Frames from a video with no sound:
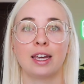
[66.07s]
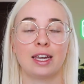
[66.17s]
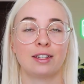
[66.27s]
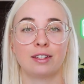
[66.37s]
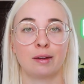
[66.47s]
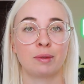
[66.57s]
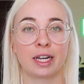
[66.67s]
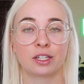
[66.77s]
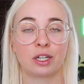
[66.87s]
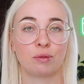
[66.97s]
It seemed
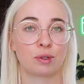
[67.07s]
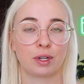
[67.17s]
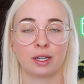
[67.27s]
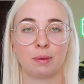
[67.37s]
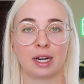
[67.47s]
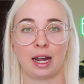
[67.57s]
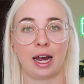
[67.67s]
like she was going to be an